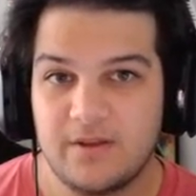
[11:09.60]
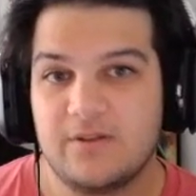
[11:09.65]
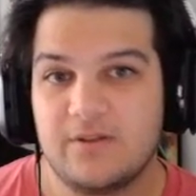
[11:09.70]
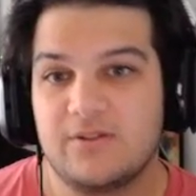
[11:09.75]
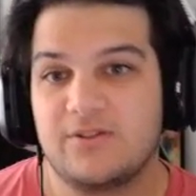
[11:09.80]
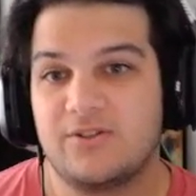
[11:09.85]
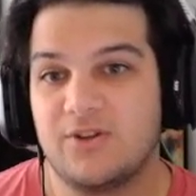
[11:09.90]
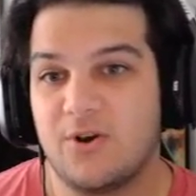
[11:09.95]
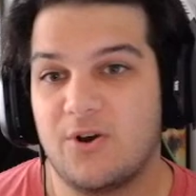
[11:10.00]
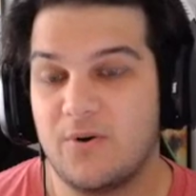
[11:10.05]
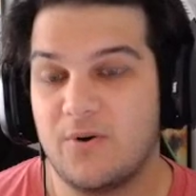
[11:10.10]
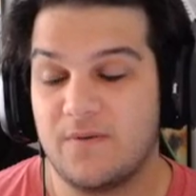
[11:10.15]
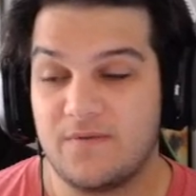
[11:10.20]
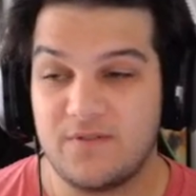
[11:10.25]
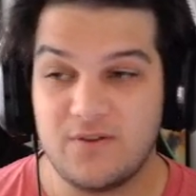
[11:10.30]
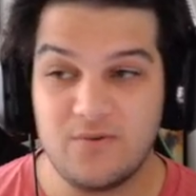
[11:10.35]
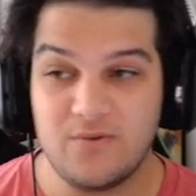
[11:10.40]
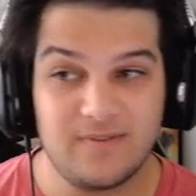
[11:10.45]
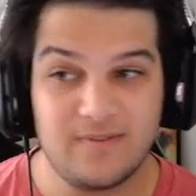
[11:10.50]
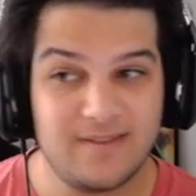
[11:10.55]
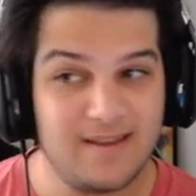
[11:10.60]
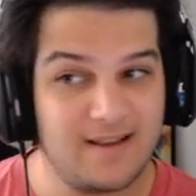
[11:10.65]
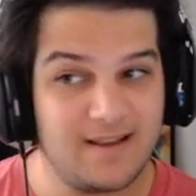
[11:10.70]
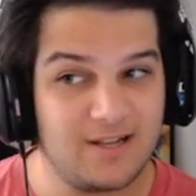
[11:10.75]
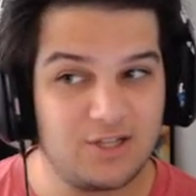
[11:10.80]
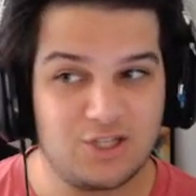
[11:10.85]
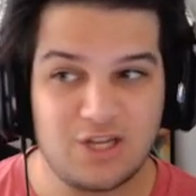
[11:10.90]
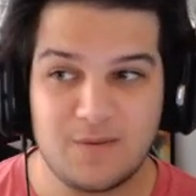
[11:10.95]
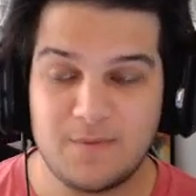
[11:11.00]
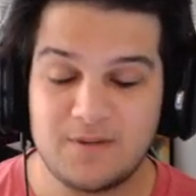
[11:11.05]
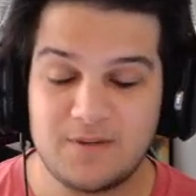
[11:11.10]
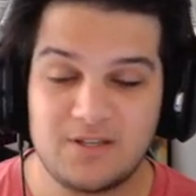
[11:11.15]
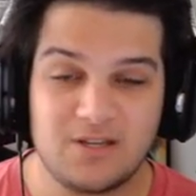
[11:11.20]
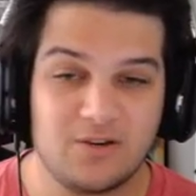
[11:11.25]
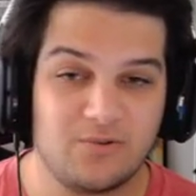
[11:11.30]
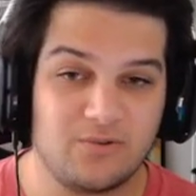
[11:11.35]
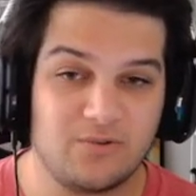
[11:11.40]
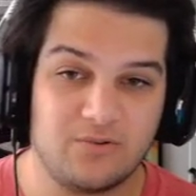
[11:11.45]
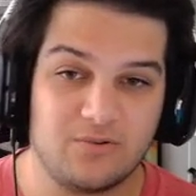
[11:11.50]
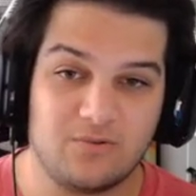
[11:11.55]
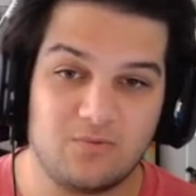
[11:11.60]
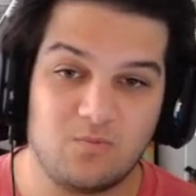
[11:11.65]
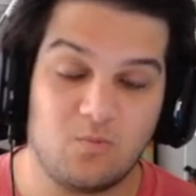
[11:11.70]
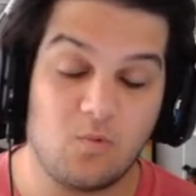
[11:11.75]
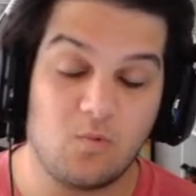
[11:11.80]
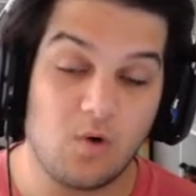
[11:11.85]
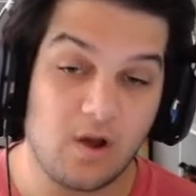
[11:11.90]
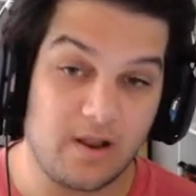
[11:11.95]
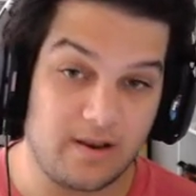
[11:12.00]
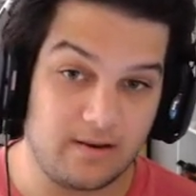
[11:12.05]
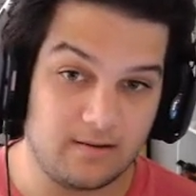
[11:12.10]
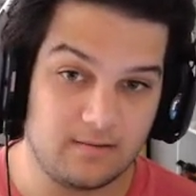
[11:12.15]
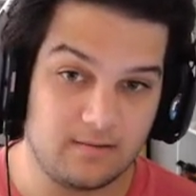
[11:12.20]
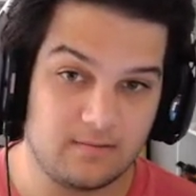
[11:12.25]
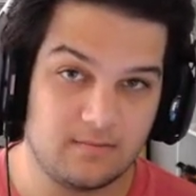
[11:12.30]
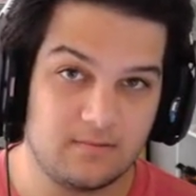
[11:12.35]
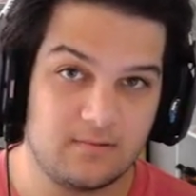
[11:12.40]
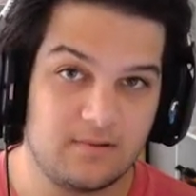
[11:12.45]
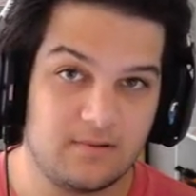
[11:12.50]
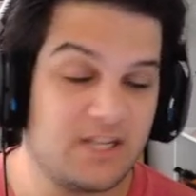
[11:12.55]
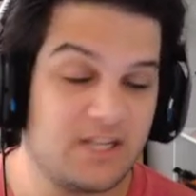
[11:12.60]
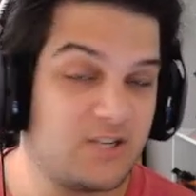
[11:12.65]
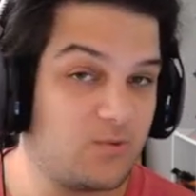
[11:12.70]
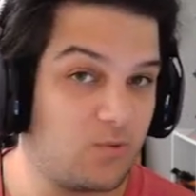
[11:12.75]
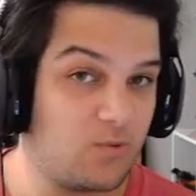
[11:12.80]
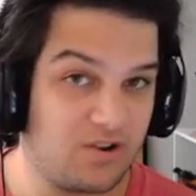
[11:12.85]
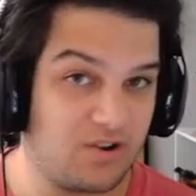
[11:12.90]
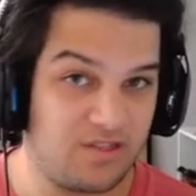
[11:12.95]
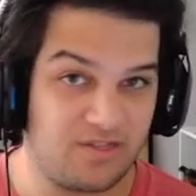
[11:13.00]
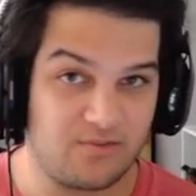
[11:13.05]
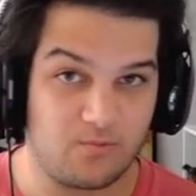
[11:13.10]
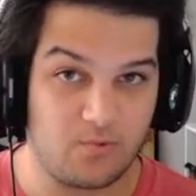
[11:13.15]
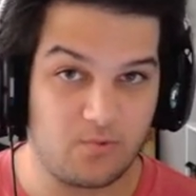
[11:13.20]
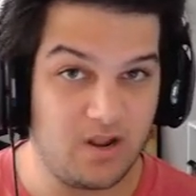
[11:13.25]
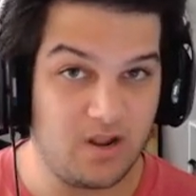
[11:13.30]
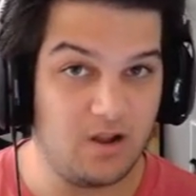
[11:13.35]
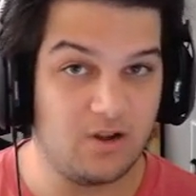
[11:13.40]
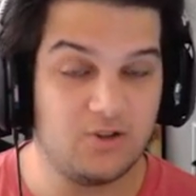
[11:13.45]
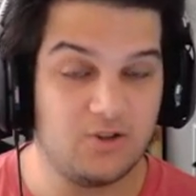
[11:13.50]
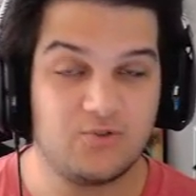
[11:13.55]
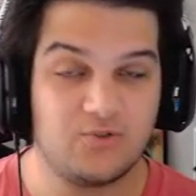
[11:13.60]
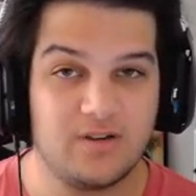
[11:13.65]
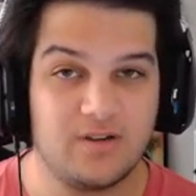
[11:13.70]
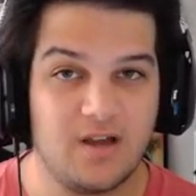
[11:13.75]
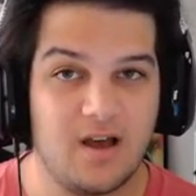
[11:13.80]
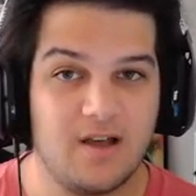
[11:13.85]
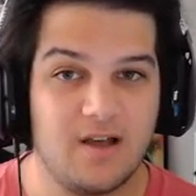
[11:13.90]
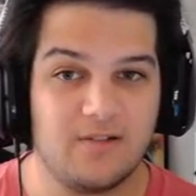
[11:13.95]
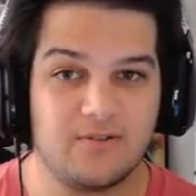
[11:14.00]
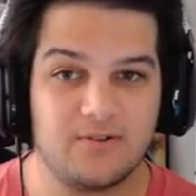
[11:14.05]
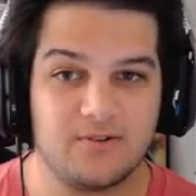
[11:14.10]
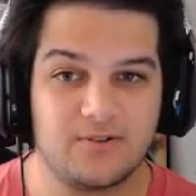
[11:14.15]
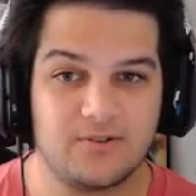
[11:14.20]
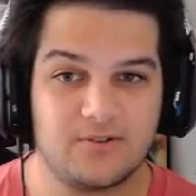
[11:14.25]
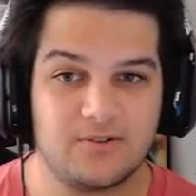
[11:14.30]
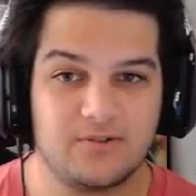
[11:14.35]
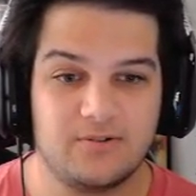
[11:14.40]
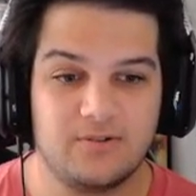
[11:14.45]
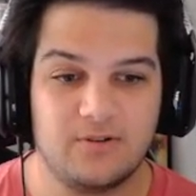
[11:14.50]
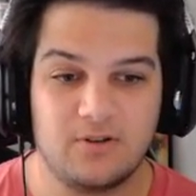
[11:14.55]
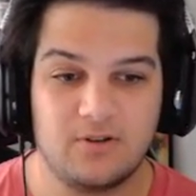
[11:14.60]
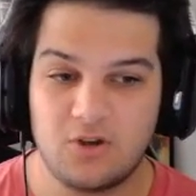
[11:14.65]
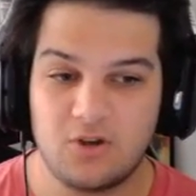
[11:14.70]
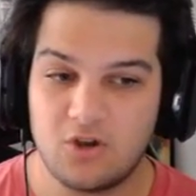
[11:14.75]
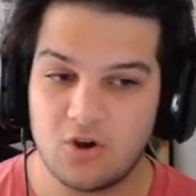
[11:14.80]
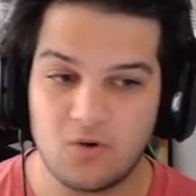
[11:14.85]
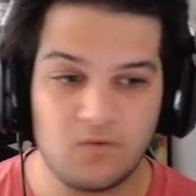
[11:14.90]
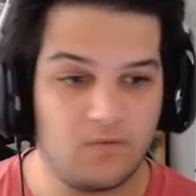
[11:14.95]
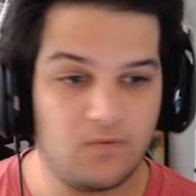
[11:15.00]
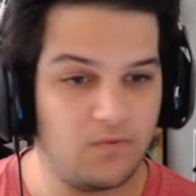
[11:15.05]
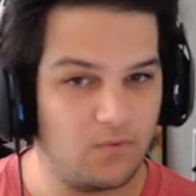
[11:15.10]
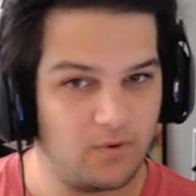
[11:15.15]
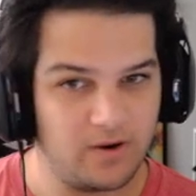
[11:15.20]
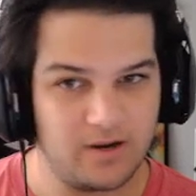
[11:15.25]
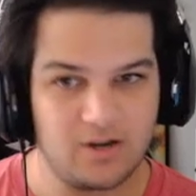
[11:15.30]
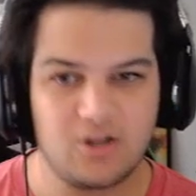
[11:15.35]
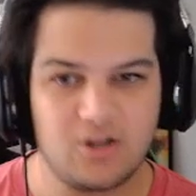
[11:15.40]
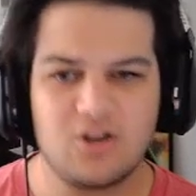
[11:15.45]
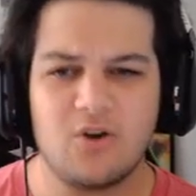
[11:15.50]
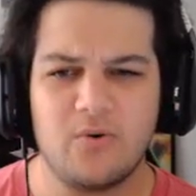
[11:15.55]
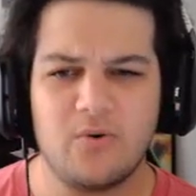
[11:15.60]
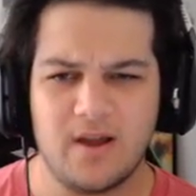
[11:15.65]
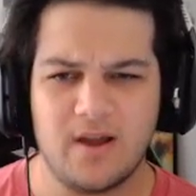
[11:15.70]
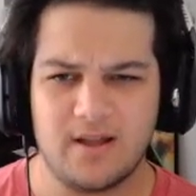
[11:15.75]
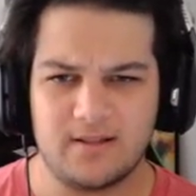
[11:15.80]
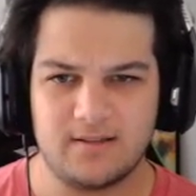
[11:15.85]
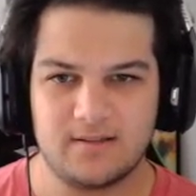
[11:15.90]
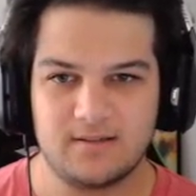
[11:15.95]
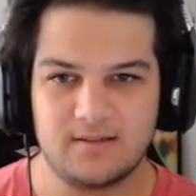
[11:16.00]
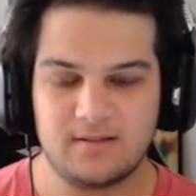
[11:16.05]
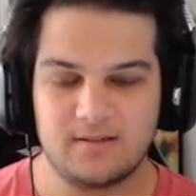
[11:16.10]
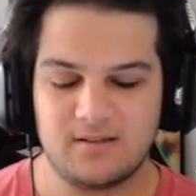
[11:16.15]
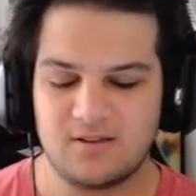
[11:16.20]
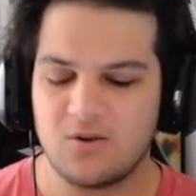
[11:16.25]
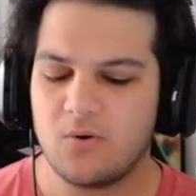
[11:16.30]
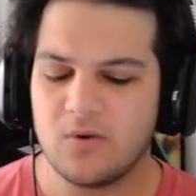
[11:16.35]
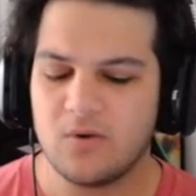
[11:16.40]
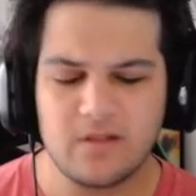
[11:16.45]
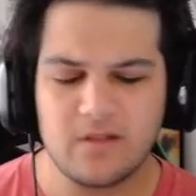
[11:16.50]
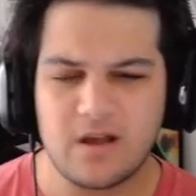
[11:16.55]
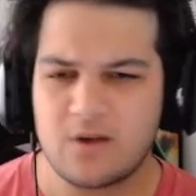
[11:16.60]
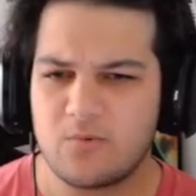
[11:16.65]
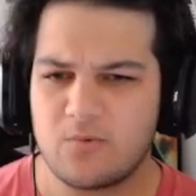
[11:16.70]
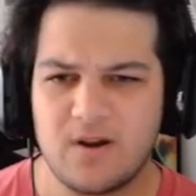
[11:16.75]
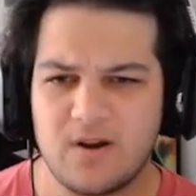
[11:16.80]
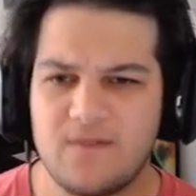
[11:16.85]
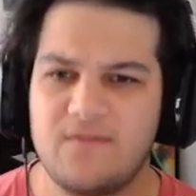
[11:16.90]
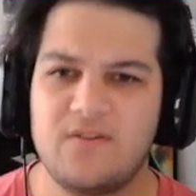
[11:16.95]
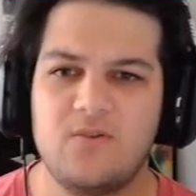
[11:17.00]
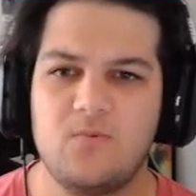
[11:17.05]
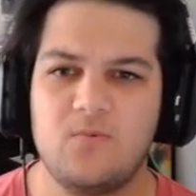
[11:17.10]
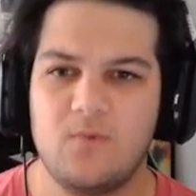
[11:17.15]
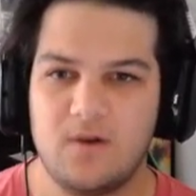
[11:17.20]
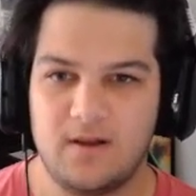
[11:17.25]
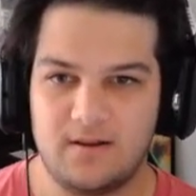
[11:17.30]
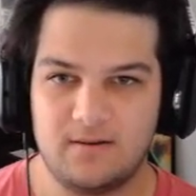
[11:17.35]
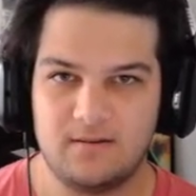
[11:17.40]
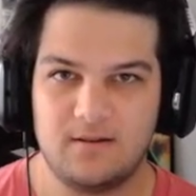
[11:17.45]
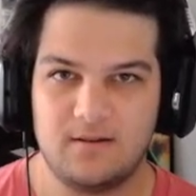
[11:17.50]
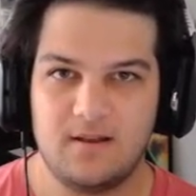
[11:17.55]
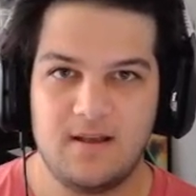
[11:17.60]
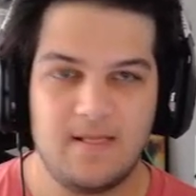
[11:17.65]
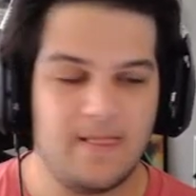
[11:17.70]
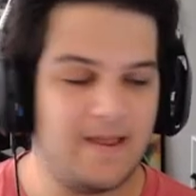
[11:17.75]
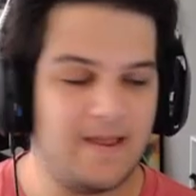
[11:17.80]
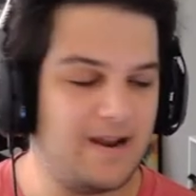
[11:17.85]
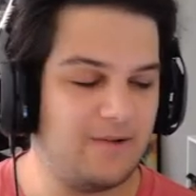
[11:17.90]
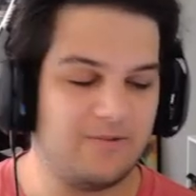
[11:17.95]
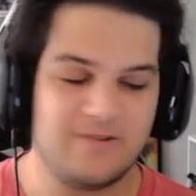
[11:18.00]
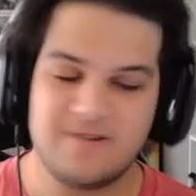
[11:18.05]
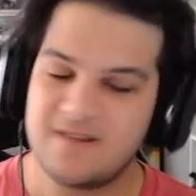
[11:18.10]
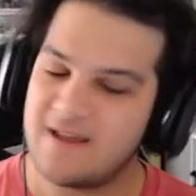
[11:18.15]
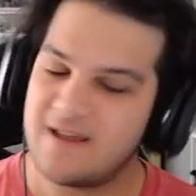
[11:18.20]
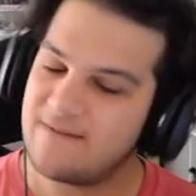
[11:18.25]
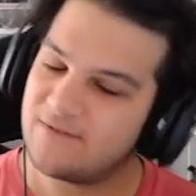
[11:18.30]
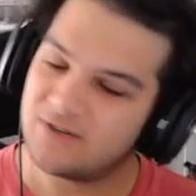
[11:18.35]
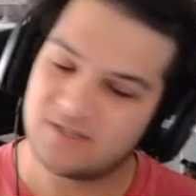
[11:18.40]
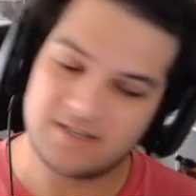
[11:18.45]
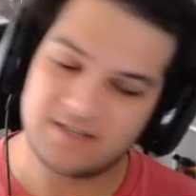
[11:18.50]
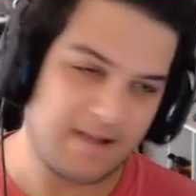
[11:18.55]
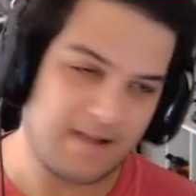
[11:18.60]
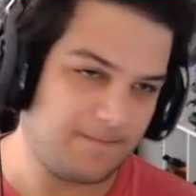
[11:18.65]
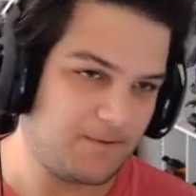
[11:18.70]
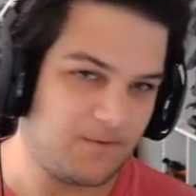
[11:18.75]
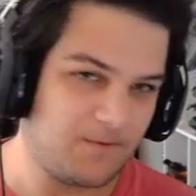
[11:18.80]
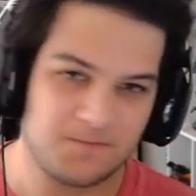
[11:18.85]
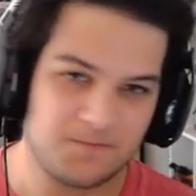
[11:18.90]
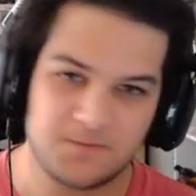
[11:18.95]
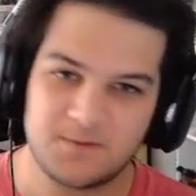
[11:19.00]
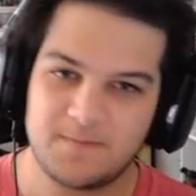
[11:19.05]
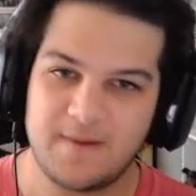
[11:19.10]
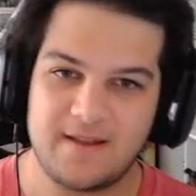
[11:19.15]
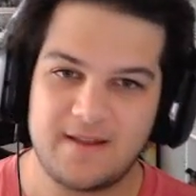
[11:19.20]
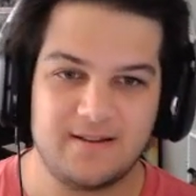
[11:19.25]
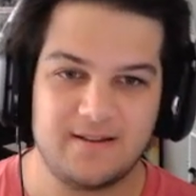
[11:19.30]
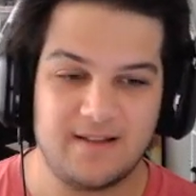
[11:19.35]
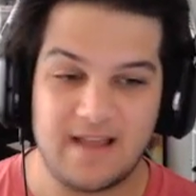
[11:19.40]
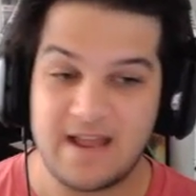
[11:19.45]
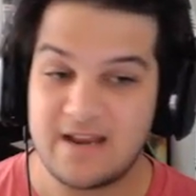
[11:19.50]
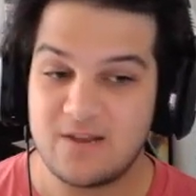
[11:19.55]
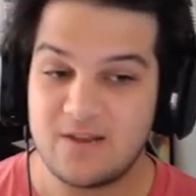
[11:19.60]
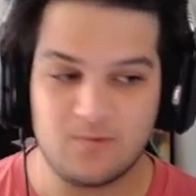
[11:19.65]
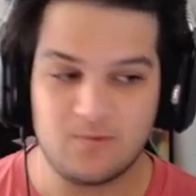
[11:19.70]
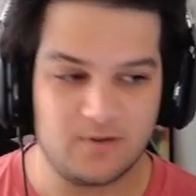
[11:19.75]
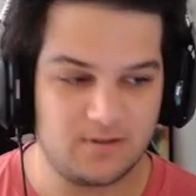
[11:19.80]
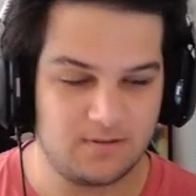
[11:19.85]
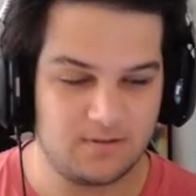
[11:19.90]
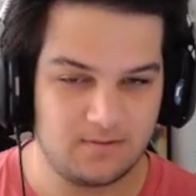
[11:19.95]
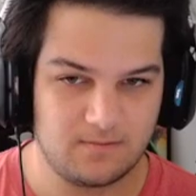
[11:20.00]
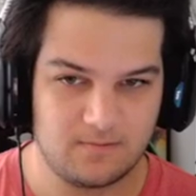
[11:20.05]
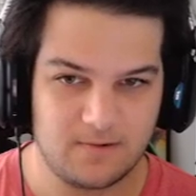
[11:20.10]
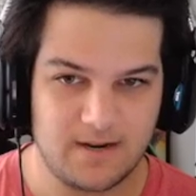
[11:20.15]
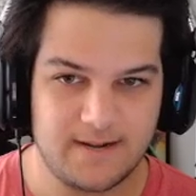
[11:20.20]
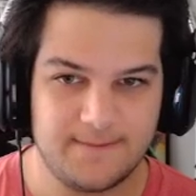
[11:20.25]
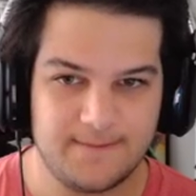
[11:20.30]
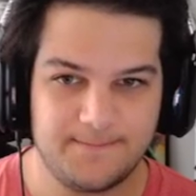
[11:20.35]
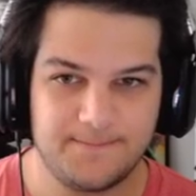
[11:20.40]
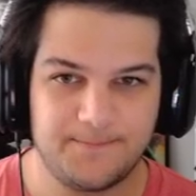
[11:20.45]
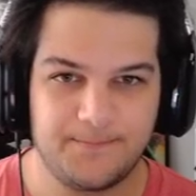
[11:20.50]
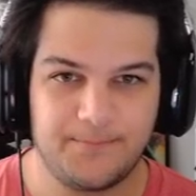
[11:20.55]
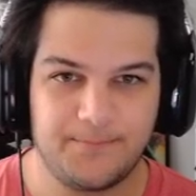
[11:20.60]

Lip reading: So if you think a G material, 1, is worth $300, go for it. Go nuts. Go unlock whatever you want. And I will never stop you from spending. Anyone, right?